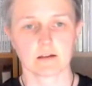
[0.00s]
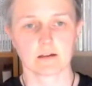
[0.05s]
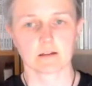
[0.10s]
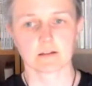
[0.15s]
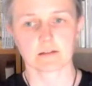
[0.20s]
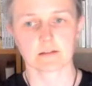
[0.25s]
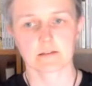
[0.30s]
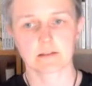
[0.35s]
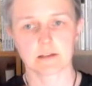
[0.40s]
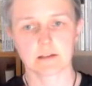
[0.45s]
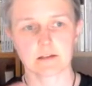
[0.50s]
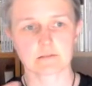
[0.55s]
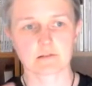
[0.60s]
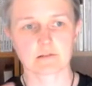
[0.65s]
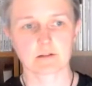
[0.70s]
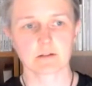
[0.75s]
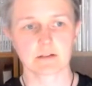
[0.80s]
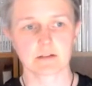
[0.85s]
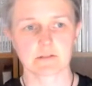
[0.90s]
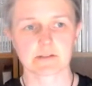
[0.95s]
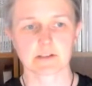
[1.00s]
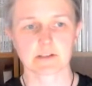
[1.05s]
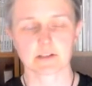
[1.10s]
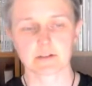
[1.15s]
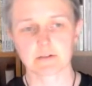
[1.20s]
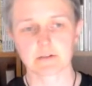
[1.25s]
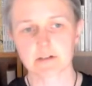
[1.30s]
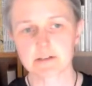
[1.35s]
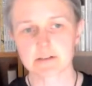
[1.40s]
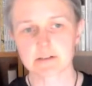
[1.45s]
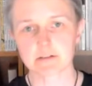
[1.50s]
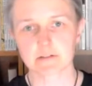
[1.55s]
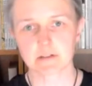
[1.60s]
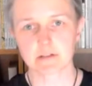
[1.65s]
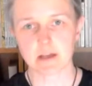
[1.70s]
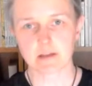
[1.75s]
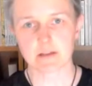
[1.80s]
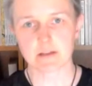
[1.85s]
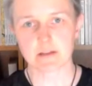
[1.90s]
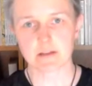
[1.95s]
The role-level security, on the
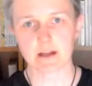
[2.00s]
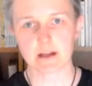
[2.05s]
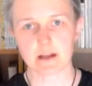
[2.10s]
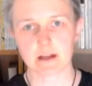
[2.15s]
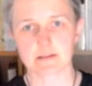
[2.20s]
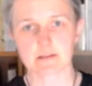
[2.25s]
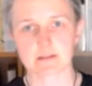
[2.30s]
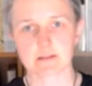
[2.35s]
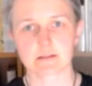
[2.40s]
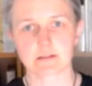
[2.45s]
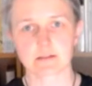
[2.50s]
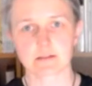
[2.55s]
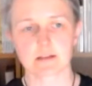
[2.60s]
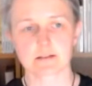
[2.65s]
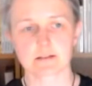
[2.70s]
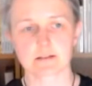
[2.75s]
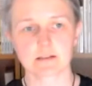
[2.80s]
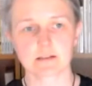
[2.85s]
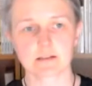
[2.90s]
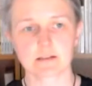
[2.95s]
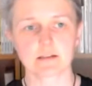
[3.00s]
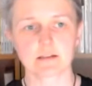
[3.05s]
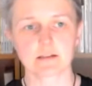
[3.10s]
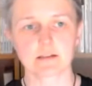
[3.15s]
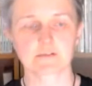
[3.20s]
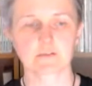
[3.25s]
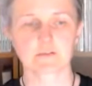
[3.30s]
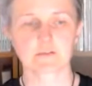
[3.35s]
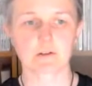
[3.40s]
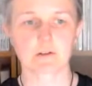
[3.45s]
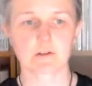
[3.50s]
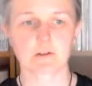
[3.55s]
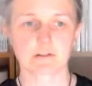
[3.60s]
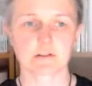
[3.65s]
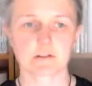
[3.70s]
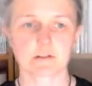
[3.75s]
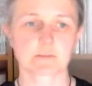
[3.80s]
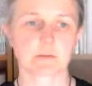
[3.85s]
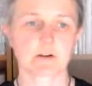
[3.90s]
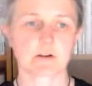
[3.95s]
other hand, is needed for
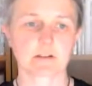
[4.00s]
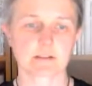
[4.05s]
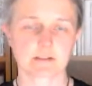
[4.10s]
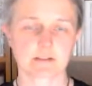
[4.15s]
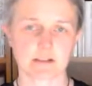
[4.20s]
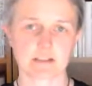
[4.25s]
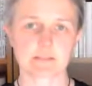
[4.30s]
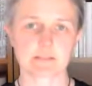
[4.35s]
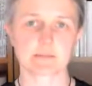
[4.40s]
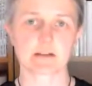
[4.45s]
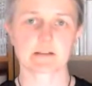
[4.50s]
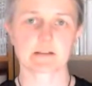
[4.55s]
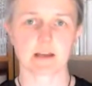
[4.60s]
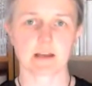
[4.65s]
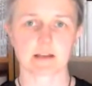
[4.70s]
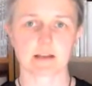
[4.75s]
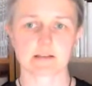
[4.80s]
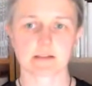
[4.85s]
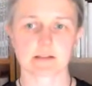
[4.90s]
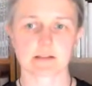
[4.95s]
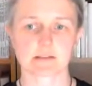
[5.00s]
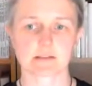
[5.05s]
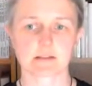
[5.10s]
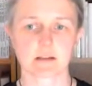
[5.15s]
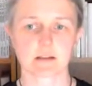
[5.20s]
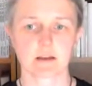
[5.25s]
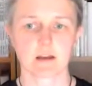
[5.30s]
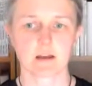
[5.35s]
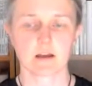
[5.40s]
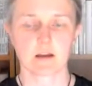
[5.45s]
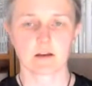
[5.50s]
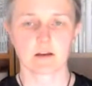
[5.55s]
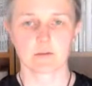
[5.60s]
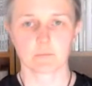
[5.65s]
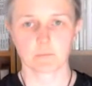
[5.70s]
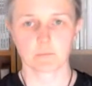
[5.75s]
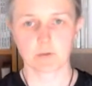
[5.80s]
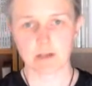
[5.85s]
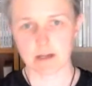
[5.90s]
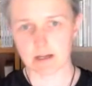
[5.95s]
third-party database access.
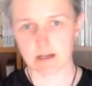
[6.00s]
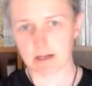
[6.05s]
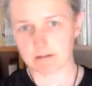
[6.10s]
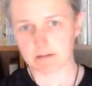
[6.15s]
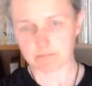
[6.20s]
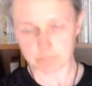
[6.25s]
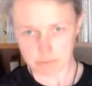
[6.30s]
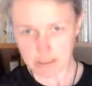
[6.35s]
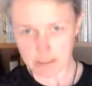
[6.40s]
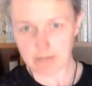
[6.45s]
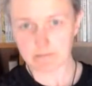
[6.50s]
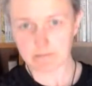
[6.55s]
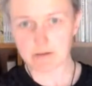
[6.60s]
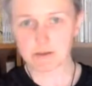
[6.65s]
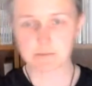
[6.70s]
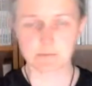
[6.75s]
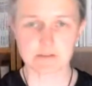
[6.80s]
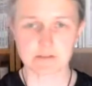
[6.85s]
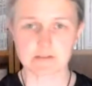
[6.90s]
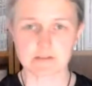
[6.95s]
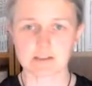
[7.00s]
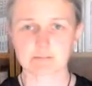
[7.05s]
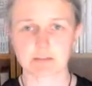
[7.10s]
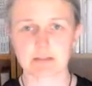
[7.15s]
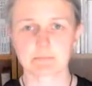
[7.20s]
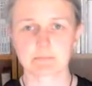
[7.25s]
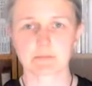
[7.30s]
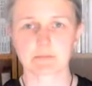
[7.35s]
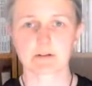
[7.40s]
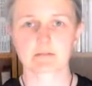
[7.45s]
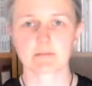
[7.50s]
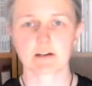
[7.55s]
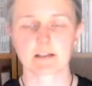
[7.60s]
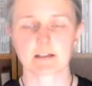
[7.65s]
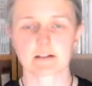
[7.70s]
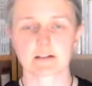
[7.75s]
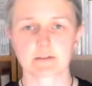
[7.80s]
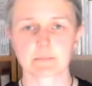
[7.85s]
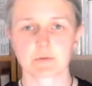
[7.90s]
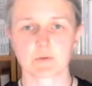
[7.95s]
We have those business people running
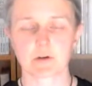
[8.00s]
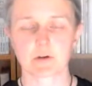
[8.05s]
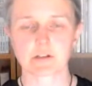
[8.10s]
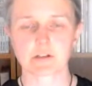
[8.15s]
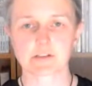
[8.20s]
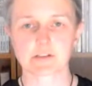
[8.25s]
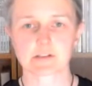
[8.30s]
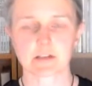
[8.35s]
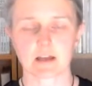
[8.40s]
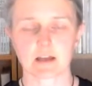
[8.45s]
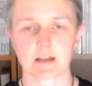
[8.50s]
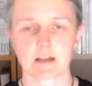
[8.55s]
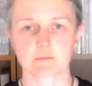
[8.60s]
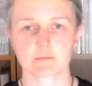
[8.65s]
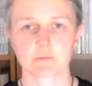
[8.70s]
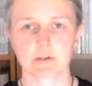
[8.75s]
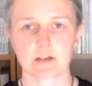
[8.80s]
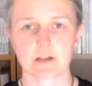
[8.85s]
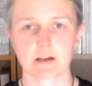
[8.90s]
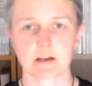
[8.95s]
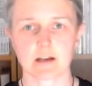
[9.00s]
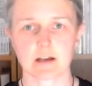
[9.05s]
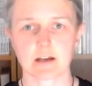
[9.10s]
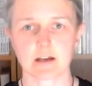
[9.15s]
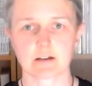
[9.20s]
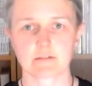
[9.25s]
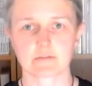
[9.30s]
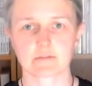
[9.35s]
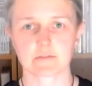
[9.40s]
reports, and we have